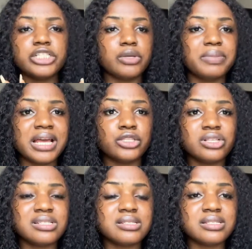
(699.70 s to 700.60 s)
supplier
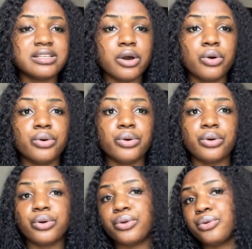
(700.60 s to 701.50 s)
doesn't sell
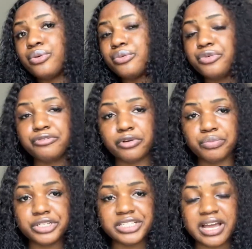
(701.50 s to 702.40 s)

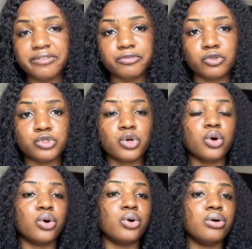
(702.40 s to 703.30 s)
refurbished iPhones
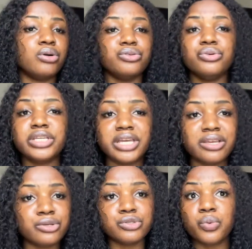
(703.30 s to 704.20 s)
or UK
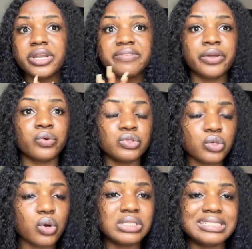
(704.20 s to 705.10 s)
used or whatever you want to
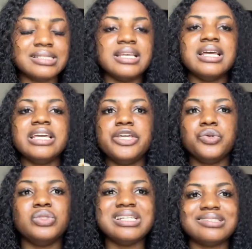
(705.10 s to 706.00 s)
call it. He
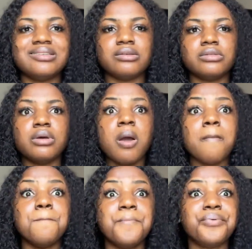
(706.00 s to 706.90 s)
only sells
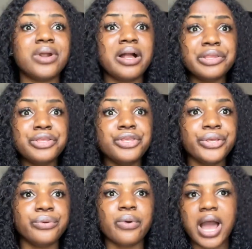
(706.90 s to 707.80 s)
brand
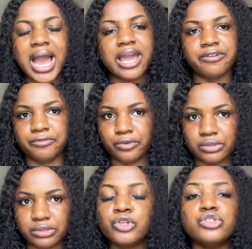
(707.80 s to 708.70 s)
new
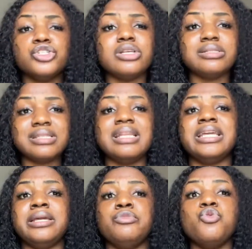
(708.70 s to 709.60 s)
iPhones. So just tell
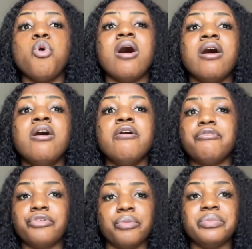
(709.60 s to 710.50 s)
him you are
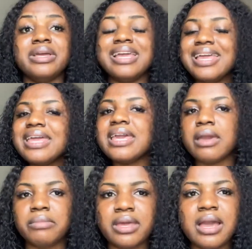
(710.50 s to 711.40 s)
from
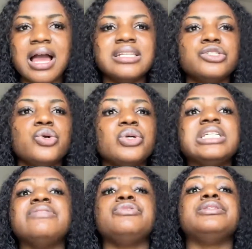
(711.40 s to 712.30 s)
KEMI and it's going to
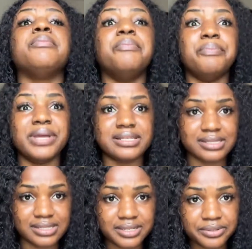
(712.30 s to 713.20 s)
give you the best
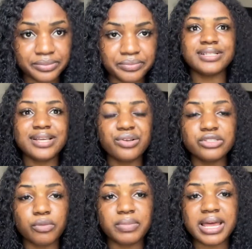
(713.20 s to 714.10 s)
deal. The second
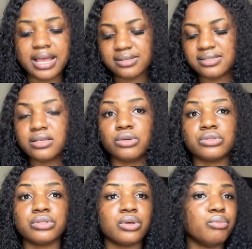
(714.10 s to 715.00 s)
supplier
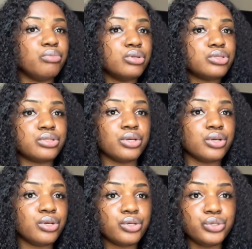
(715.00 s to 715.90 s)
sells both
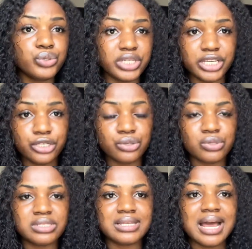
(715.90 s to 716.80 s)
UK
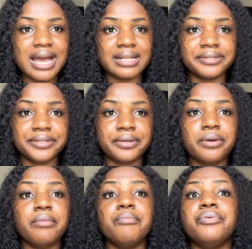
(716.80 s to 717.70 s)
used and
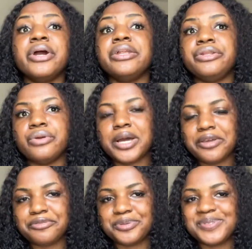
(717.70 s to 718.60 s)
brand new
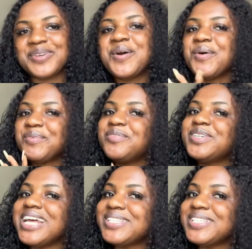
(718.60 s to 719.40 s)
iPhones. But for that